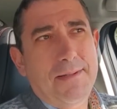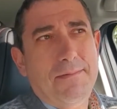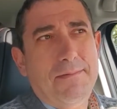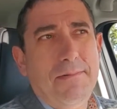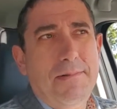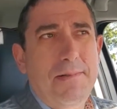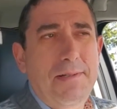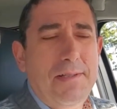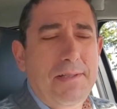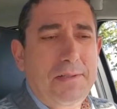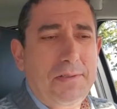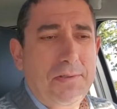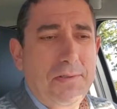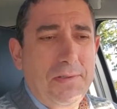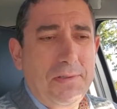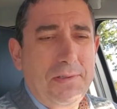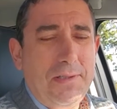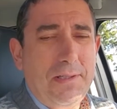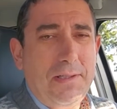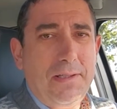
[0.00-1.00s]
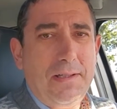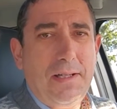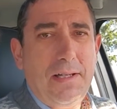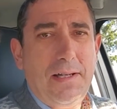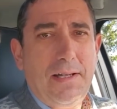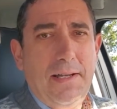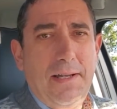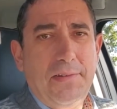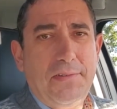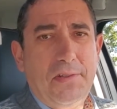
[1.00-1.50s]
Really cool little
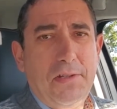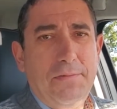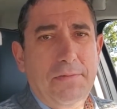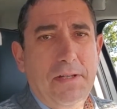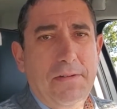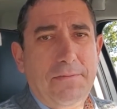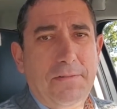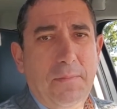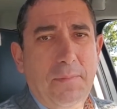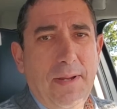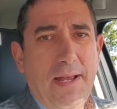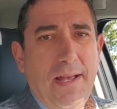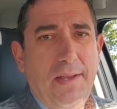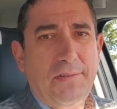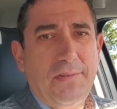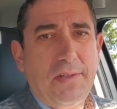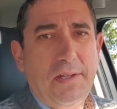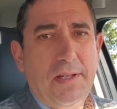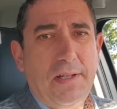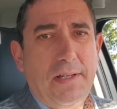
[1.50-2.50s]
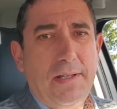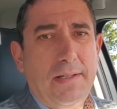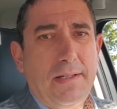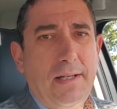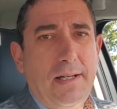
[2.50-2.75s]
uh, SUV from Mazda.